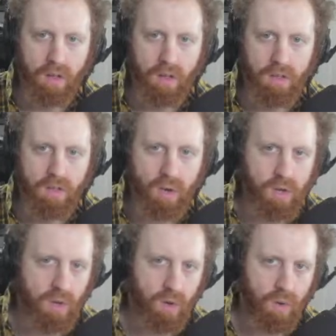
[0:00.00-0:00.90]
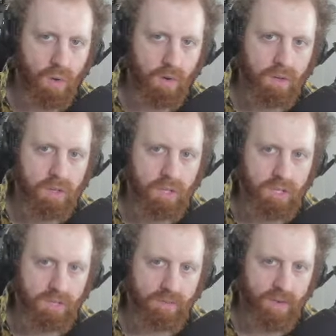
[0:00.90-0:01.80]
So you
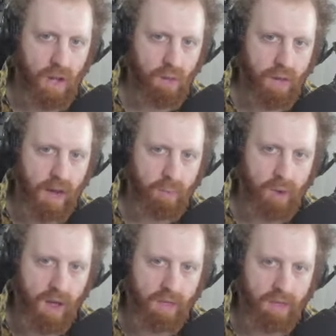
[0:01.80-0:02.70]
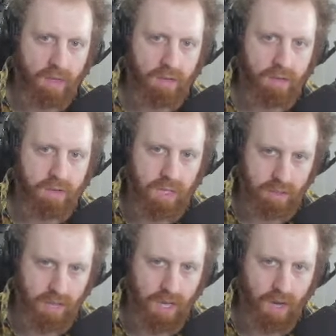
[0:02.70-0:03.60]
just follow it up with
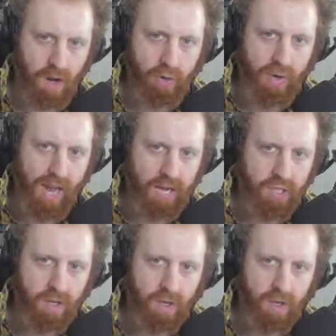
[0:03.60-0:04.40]
6P on reaction.